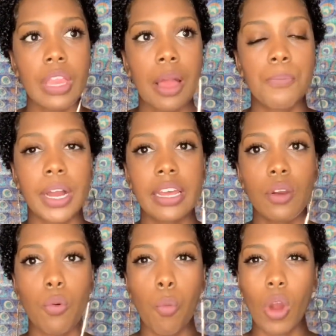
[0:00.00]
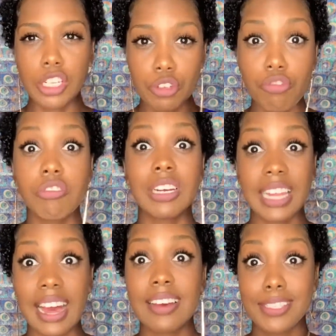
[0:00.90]
But once you
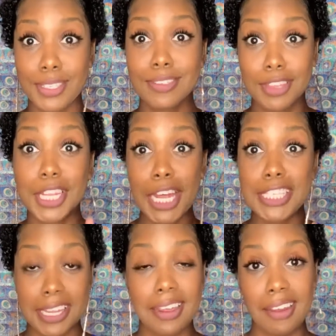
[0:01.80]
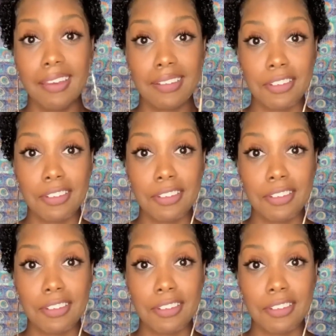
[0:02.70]
realize the lesson in it,